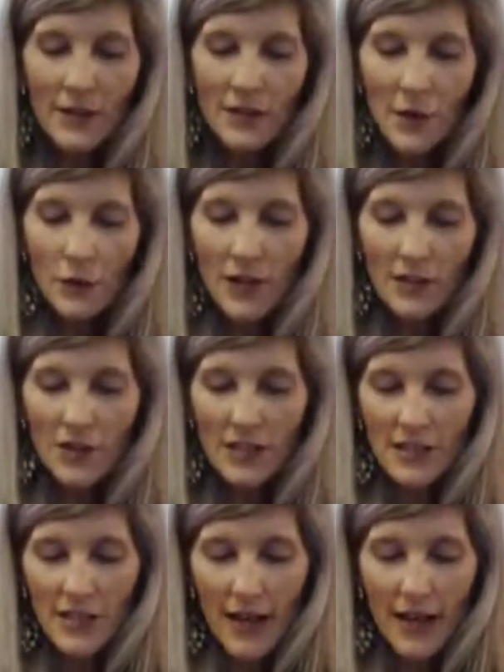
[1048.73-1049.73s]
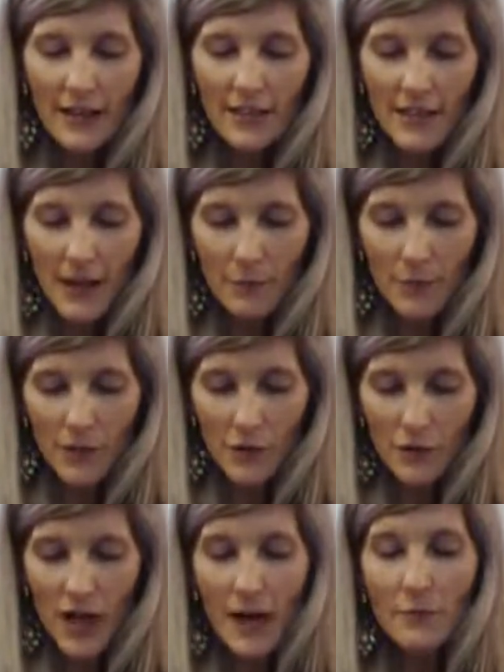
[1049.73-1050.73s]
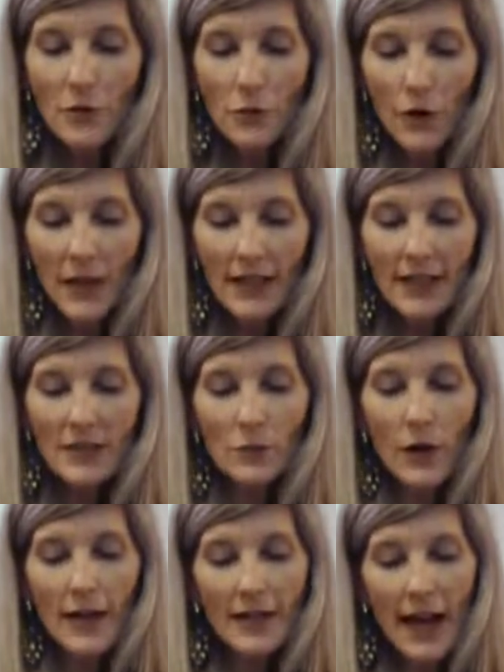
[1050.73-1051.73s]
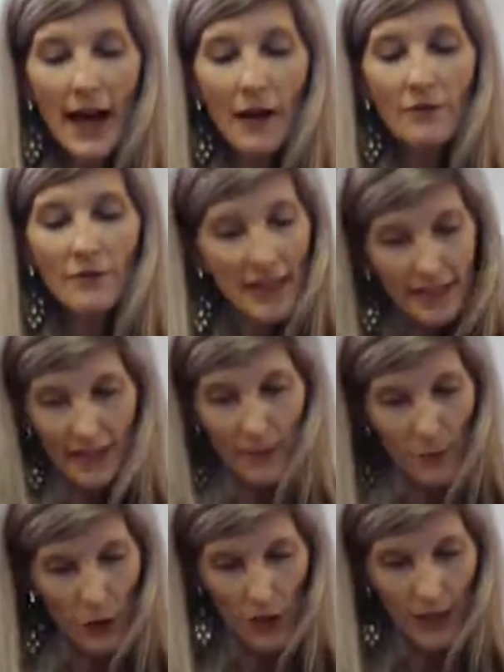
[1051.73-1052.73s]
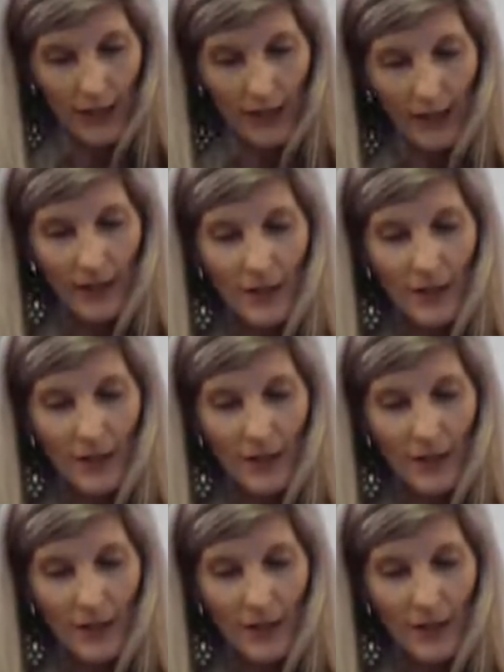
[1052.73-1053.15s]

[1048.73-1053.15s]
So what she does, so chapter 1 is what now? Victimhood.